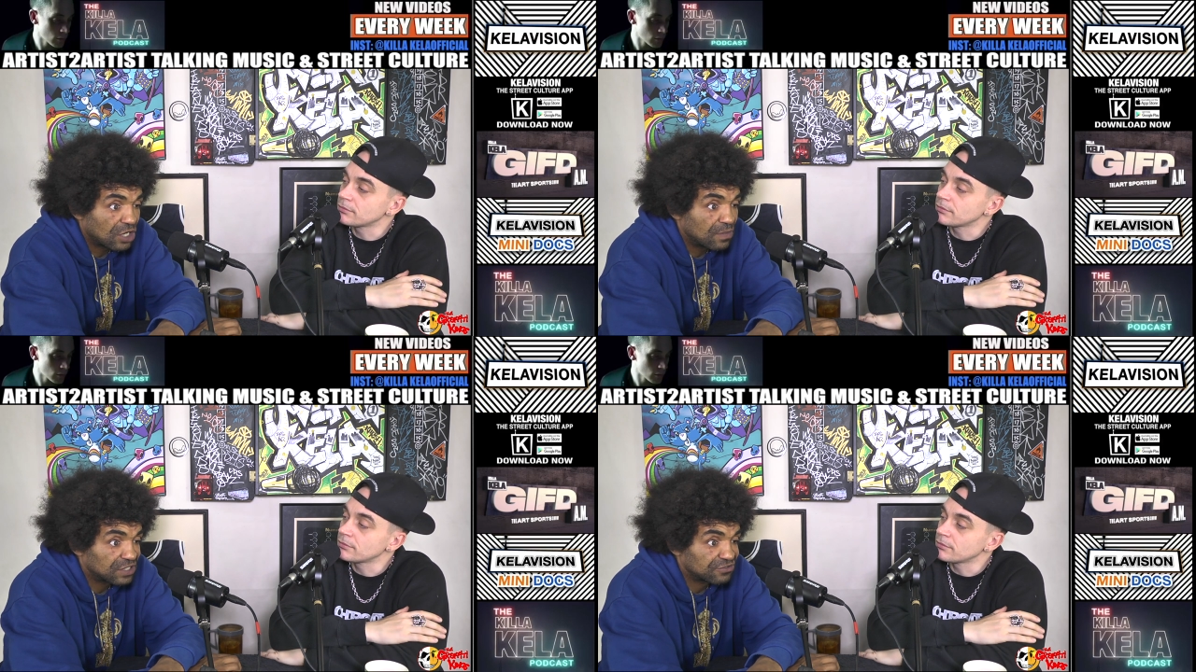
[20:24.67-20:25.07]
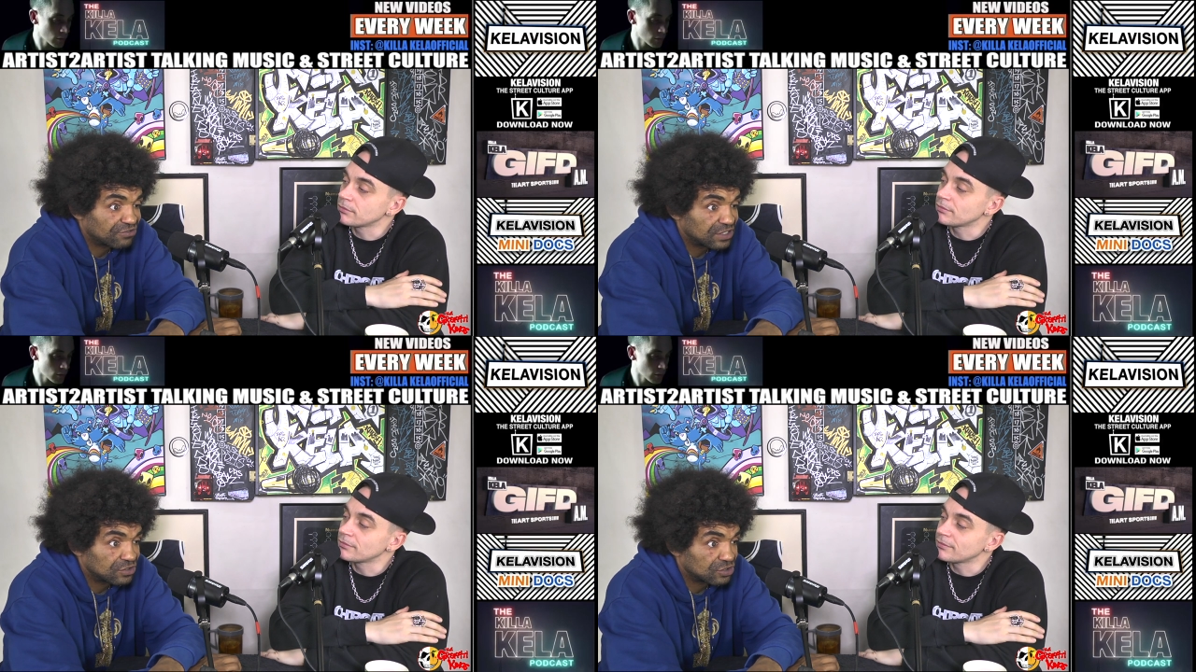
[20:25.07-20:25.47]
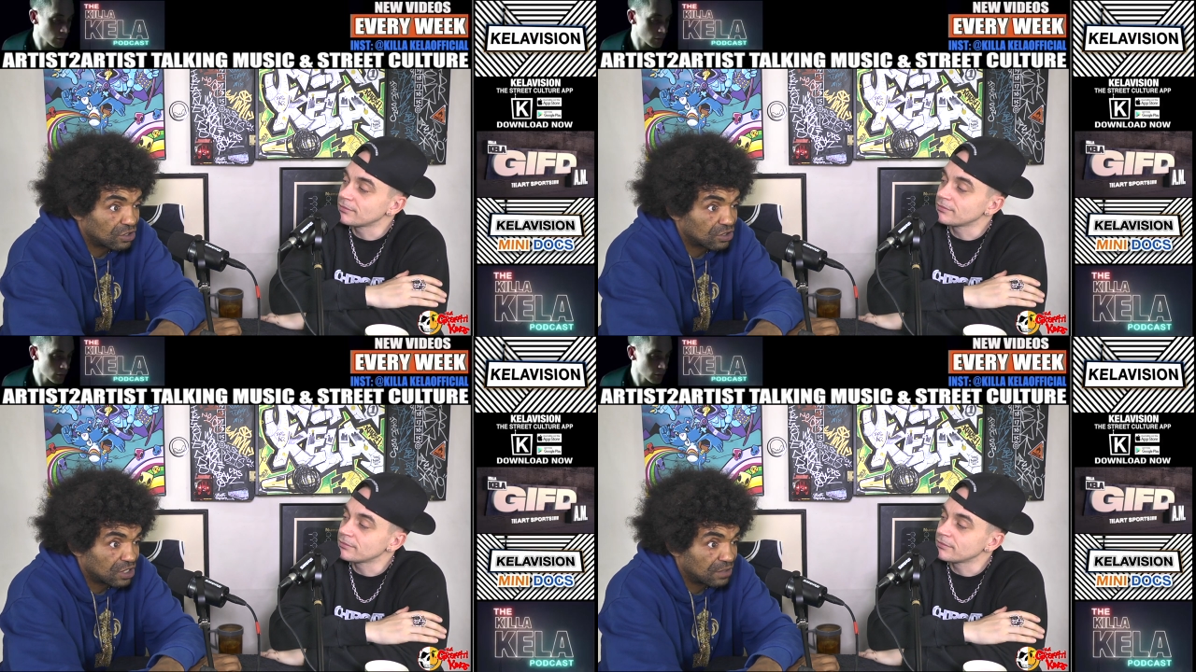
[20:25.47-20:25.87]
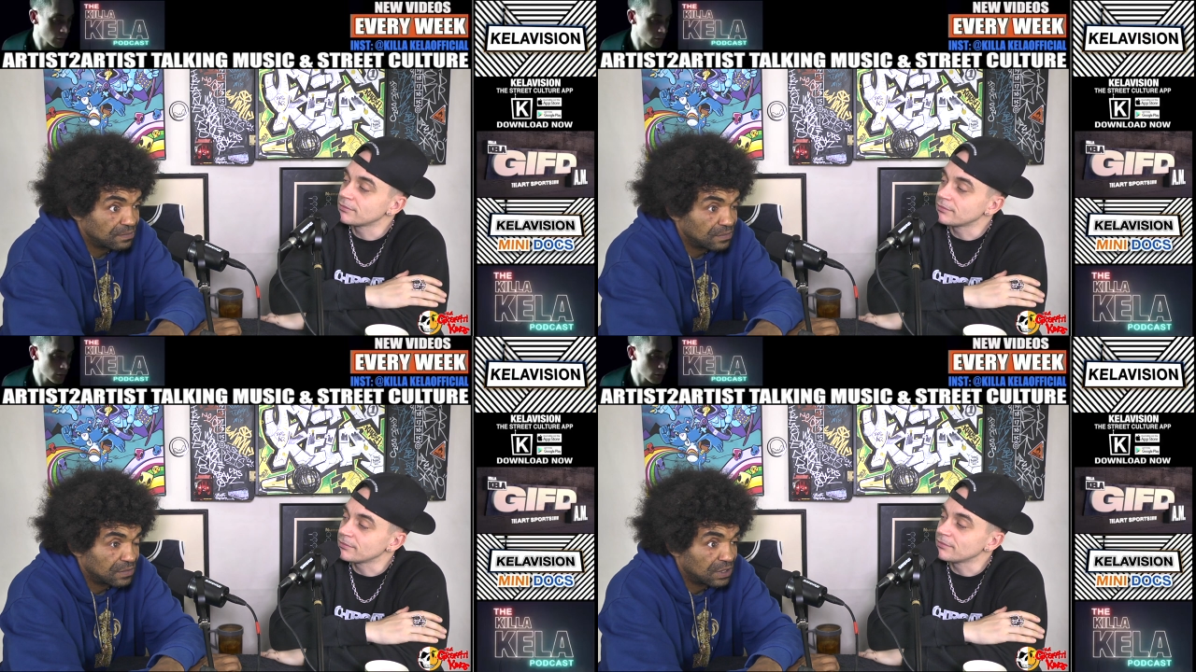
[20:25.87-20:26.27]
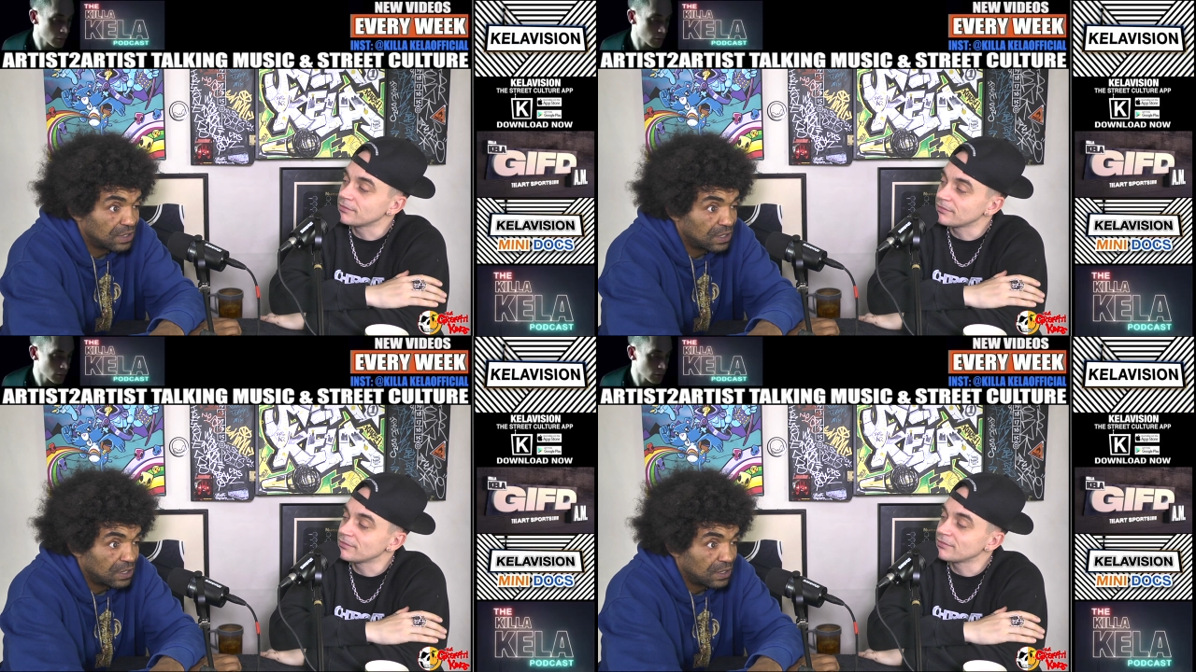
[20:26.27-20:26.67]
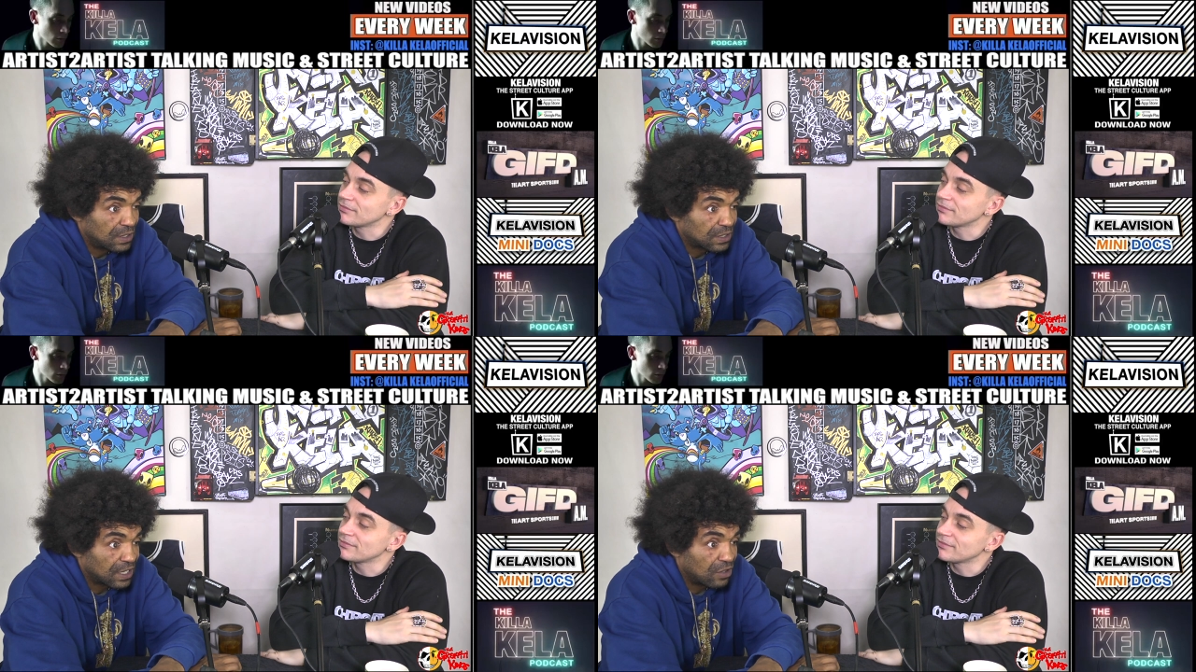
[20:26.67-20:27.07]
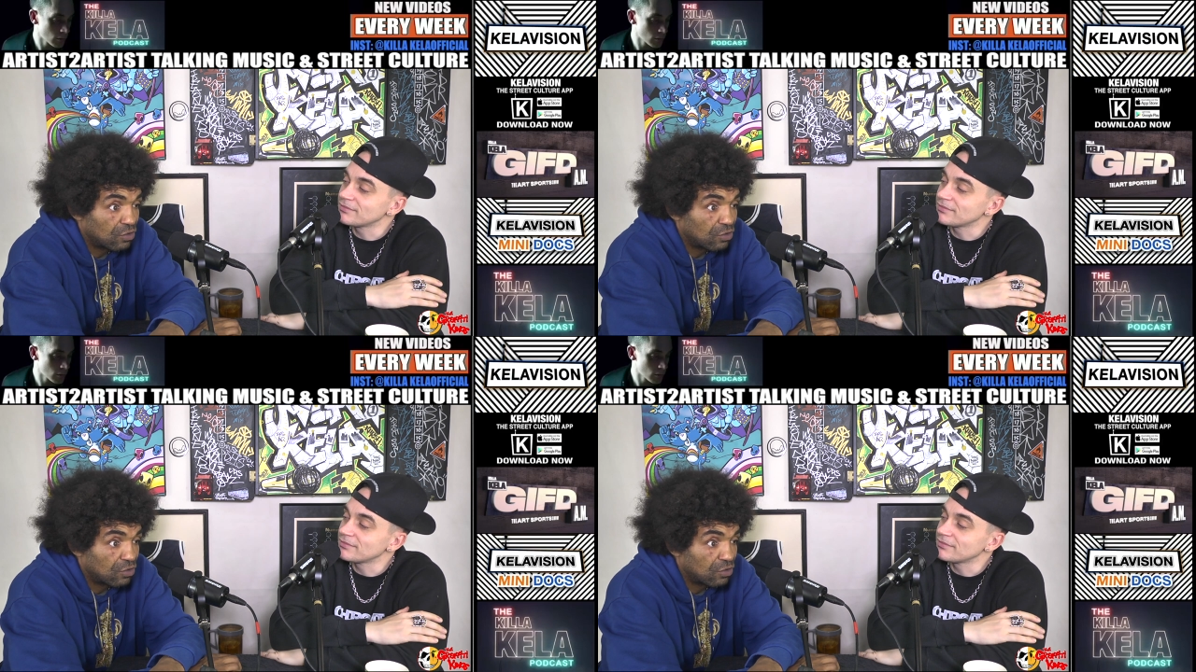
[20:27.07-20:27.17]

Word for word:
Speaker 1: so muchfront.com, yeah,